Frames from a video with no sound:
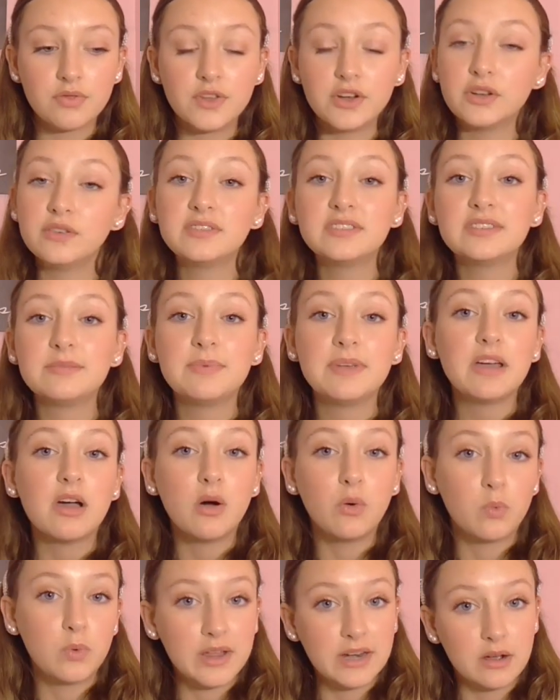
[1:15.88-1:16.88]
there used to be
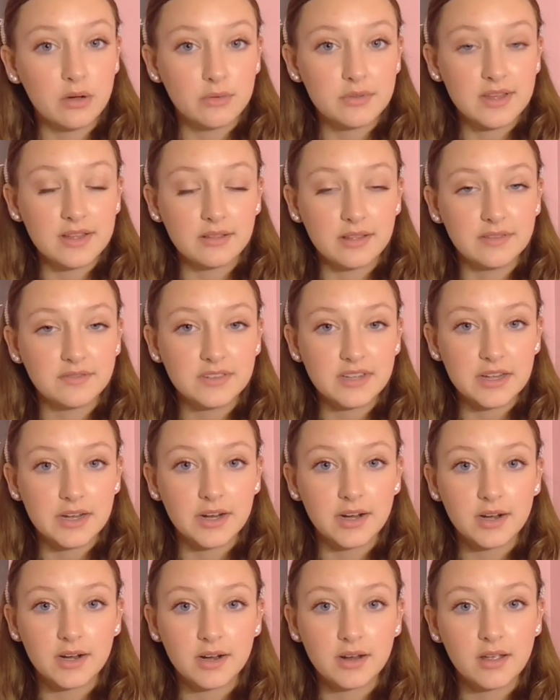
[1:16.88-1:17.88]
a widow that lived
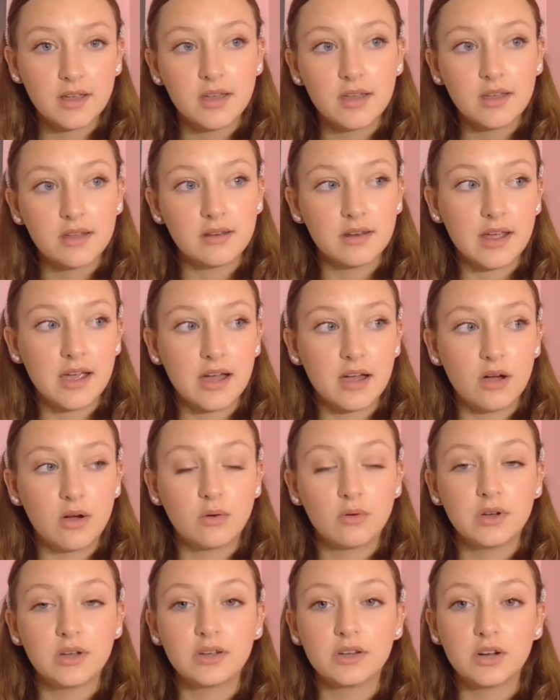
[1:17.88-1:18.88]
here.
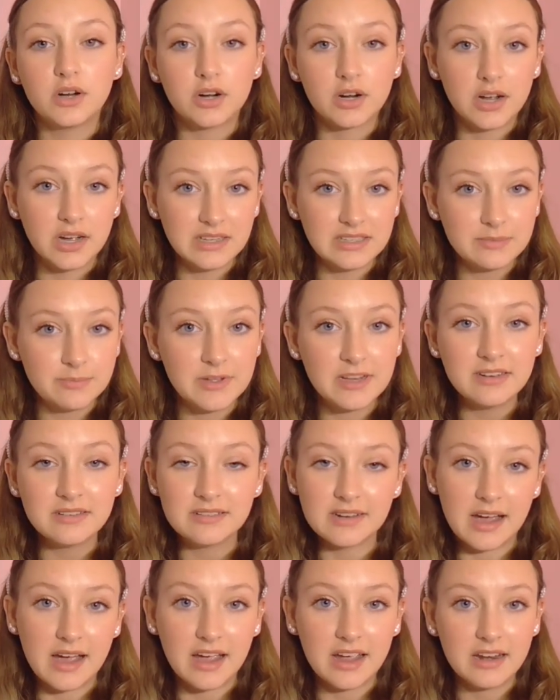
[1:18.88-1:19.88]
Now, her
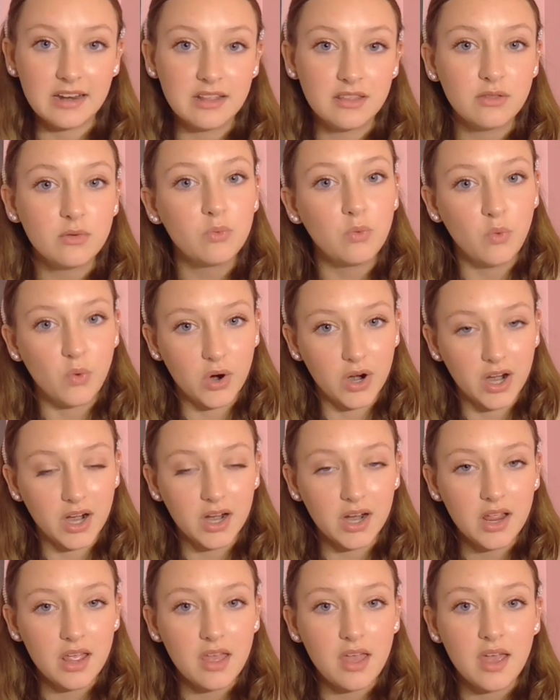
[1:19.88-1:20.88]
husband died in the
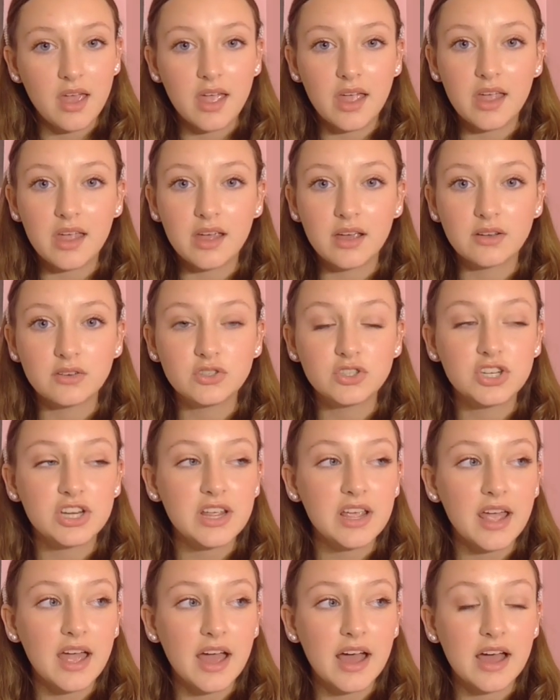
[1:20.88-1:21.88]
war, and
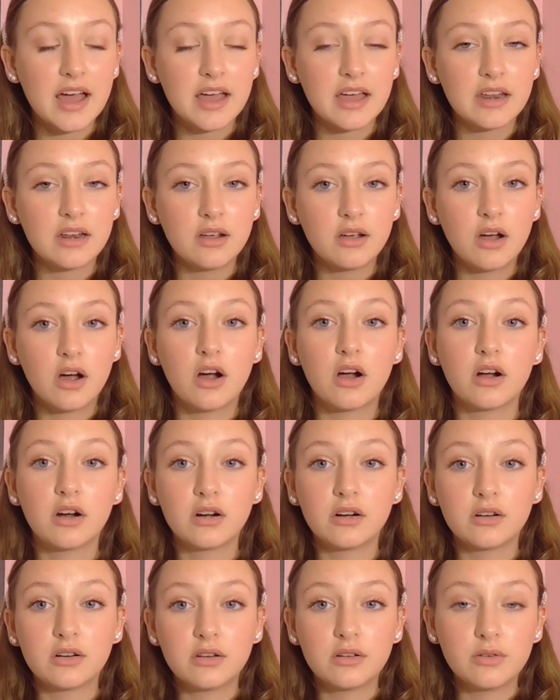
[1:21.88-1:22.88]
she had
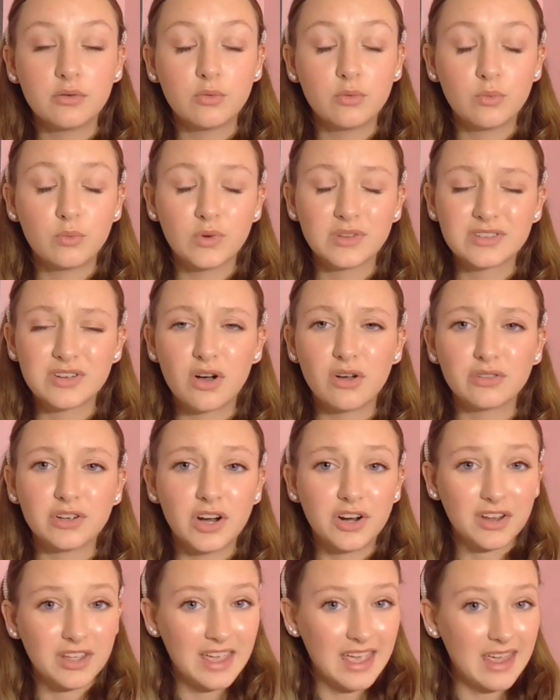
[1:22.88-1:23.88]
what's called
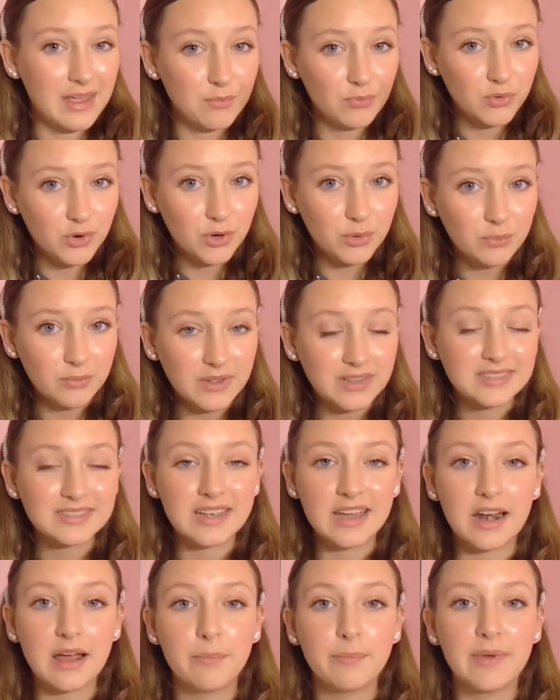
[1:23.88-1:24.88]
our game room
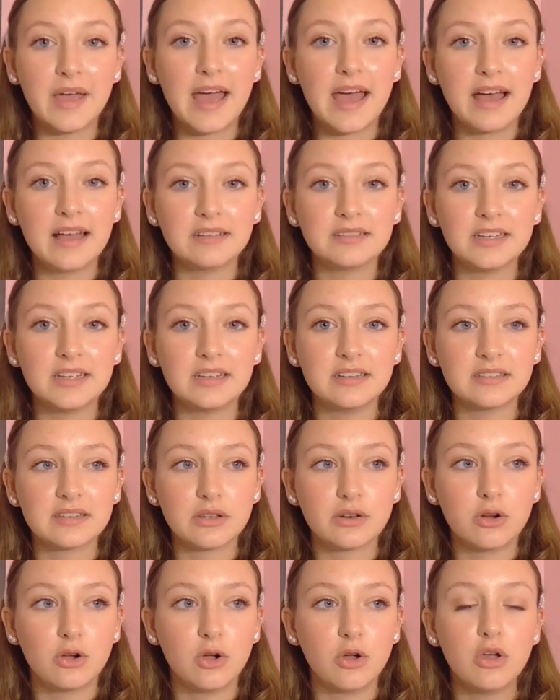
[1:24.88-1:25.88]
set up as his
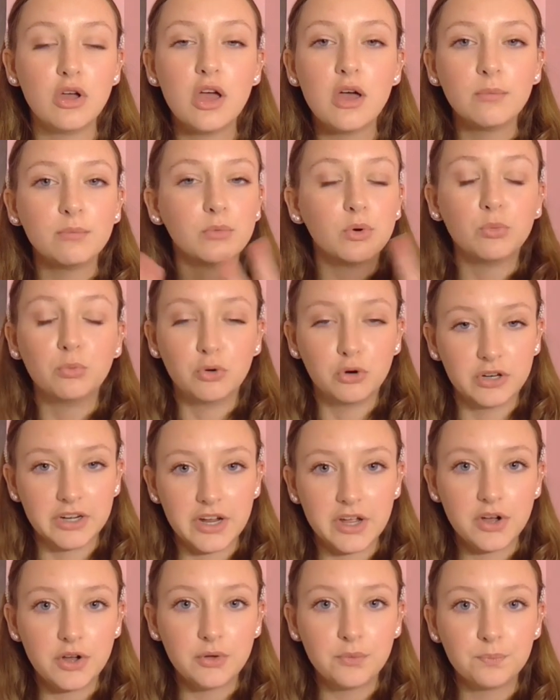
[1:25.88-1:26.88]
little
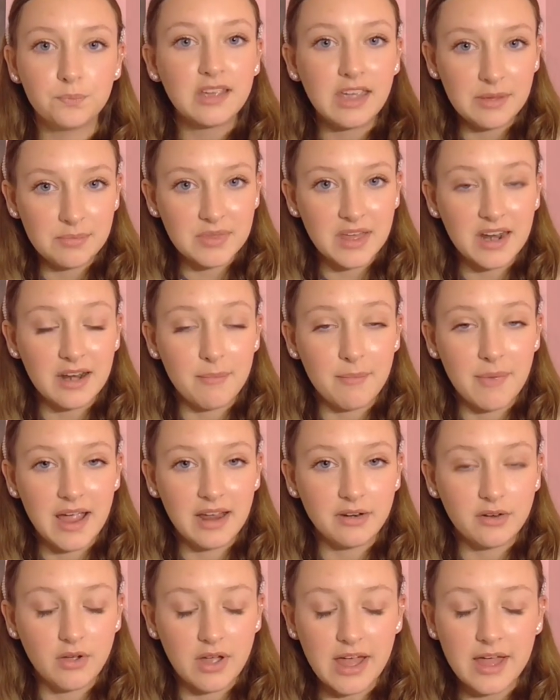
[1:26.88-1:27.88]
memorial. Keep that in
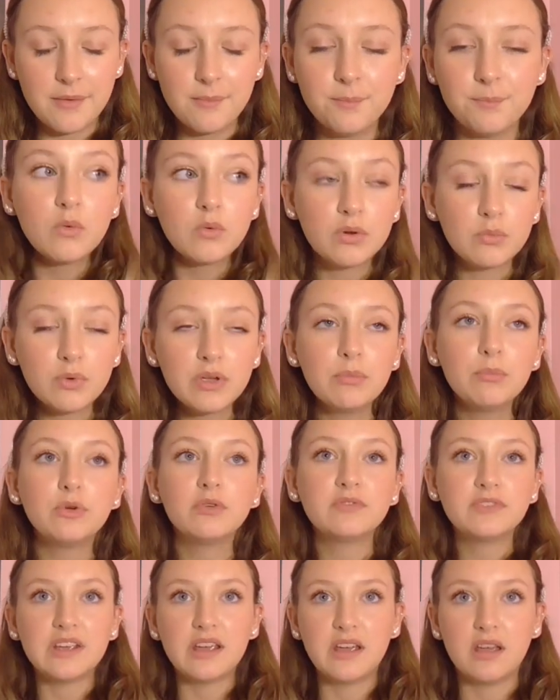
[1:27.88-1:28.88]
mind, okay? When we
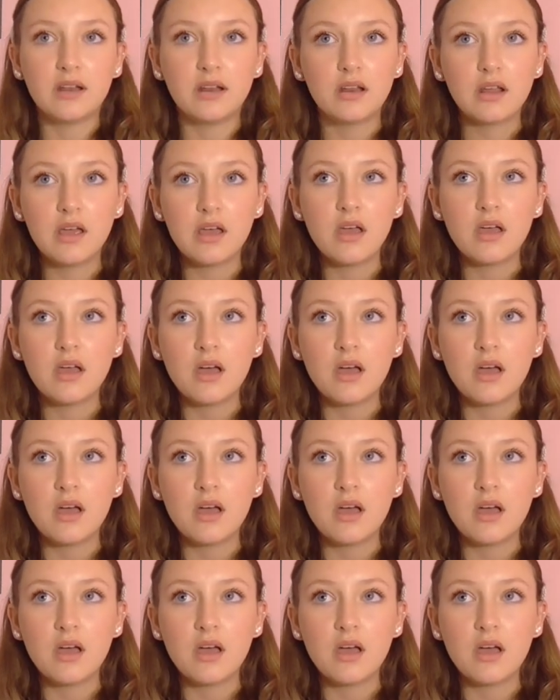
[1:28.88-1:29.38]
moved in,